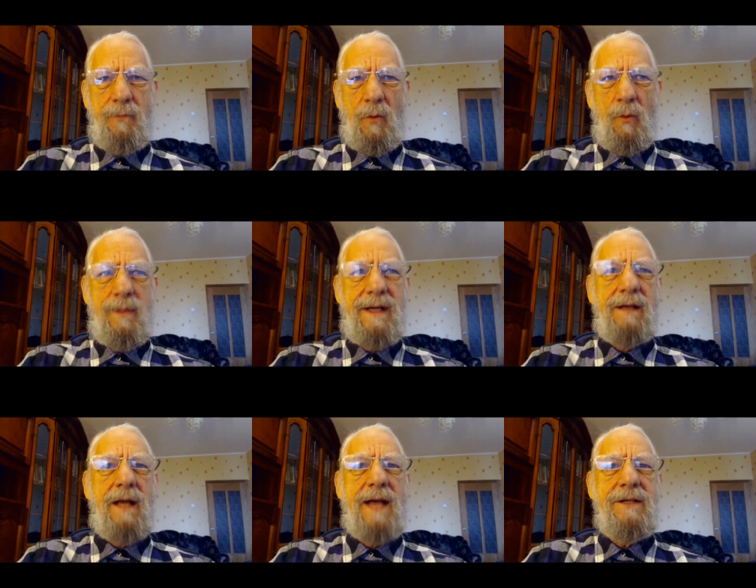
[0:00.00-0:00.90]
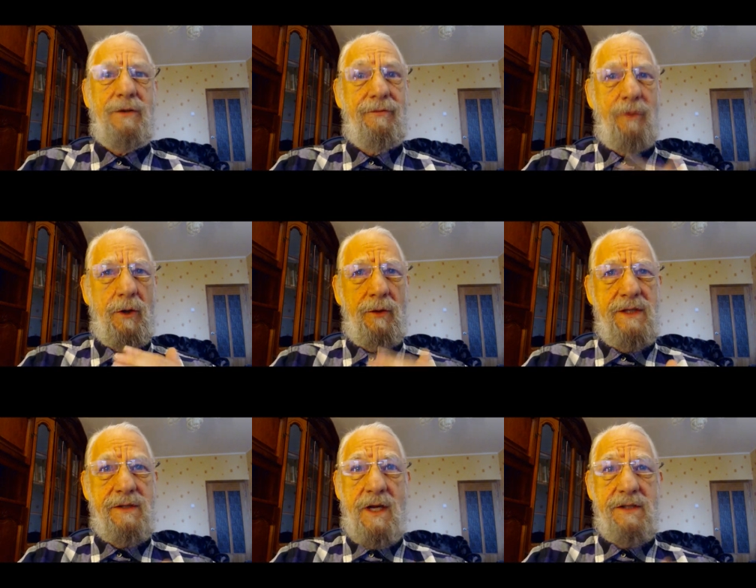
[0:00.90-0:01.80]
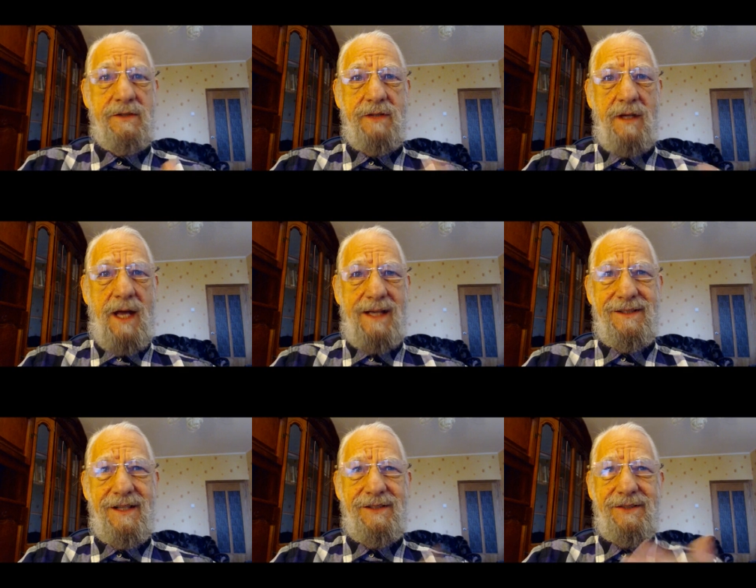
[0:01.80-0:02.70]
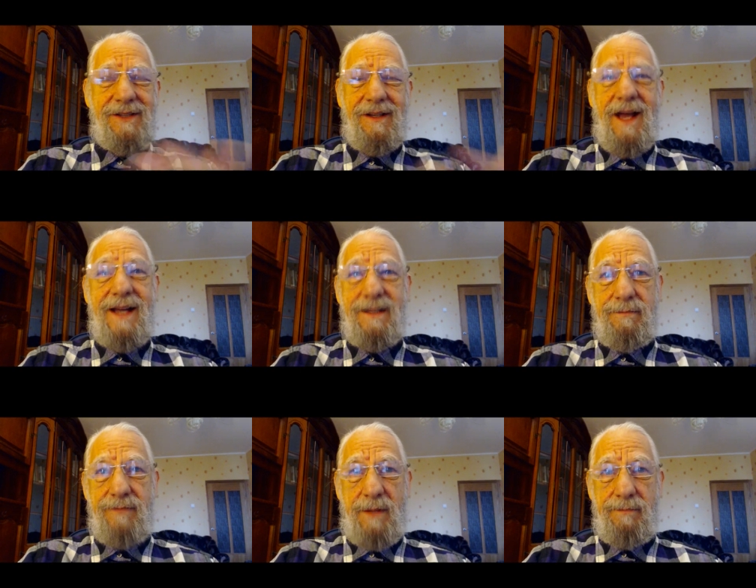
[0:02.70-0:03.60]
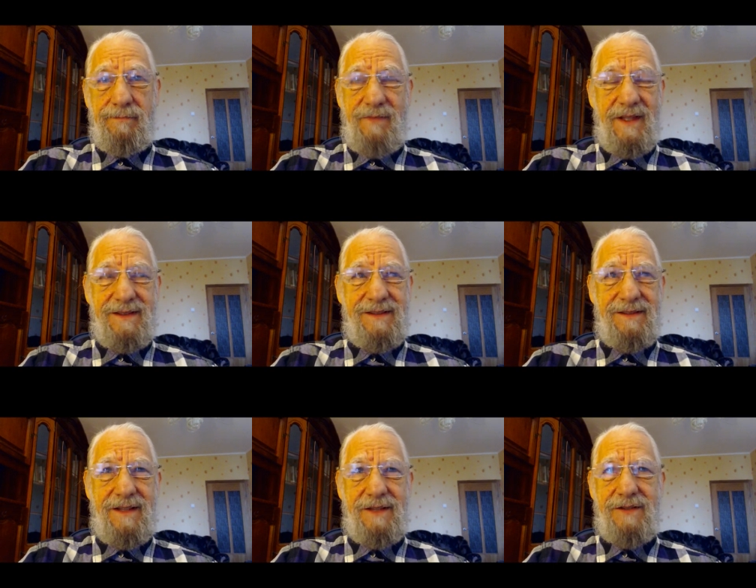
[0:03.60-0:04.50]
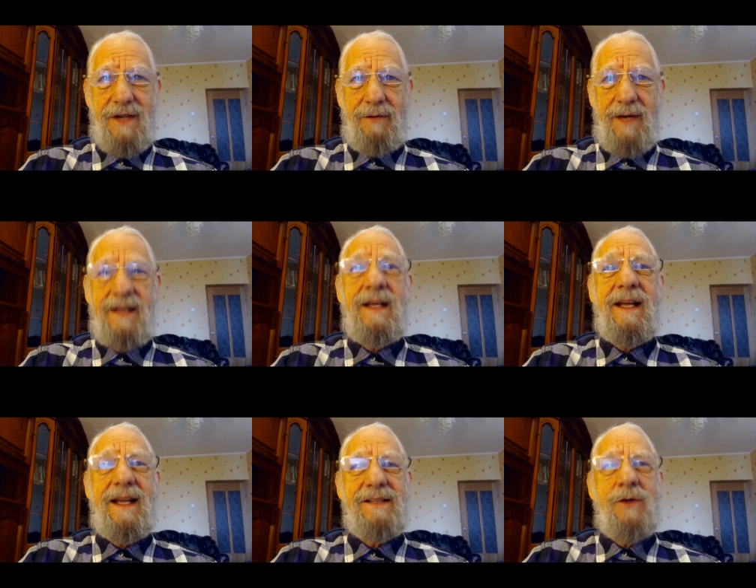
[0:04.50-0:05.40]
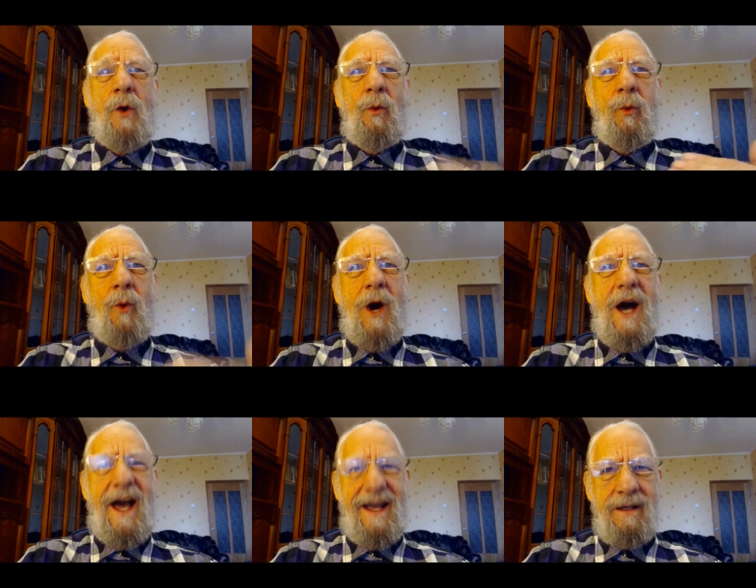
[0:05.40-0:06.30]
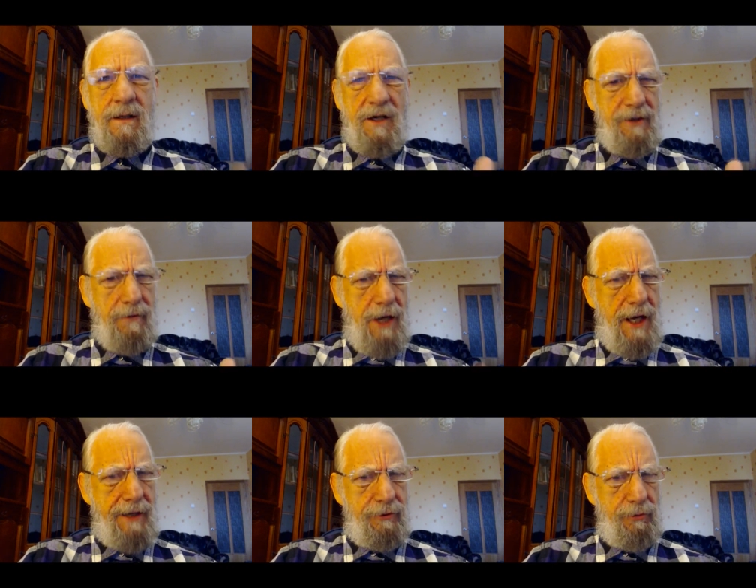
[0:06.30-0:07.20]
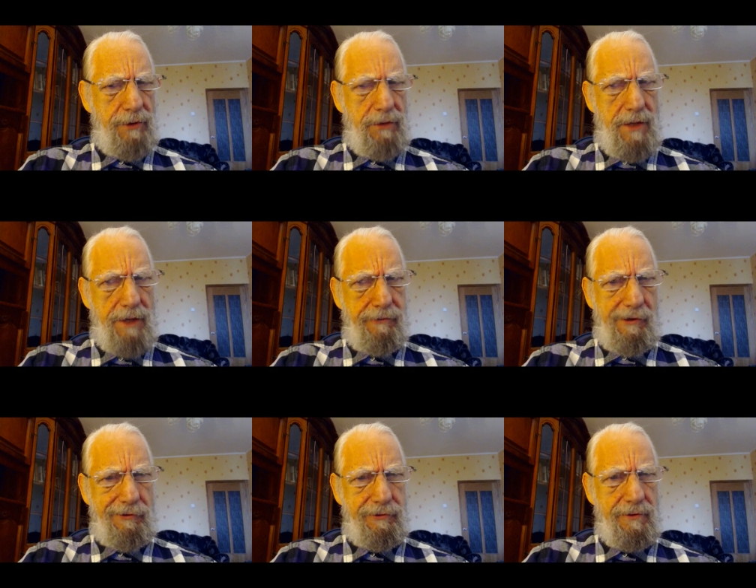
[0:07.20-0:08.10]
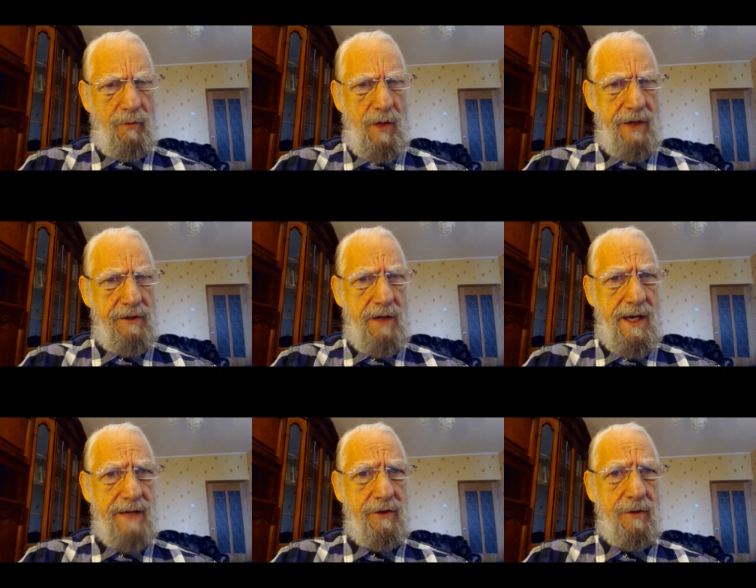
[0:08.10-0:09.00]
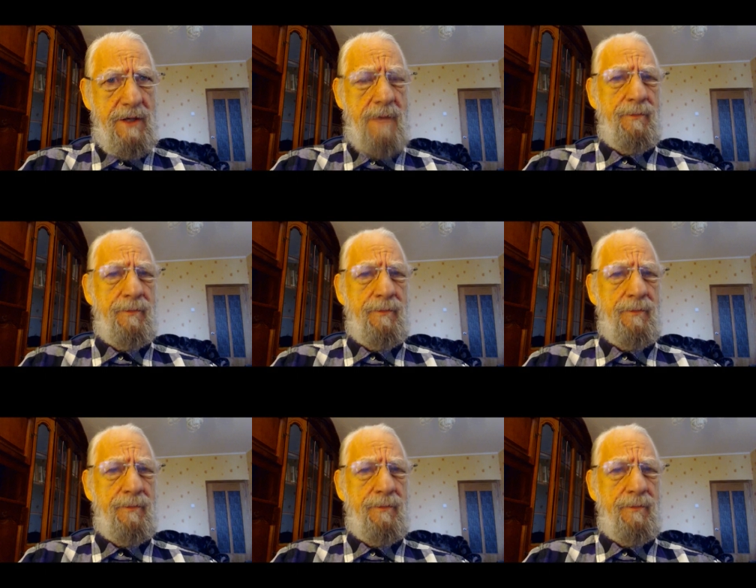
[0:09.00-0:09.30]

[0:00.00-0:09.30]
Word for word: We're being lied to for a reason, not just a lie. It's not just a lie that, that that's, that's not right. It's why are you lying to me about this? Why are you lying to me?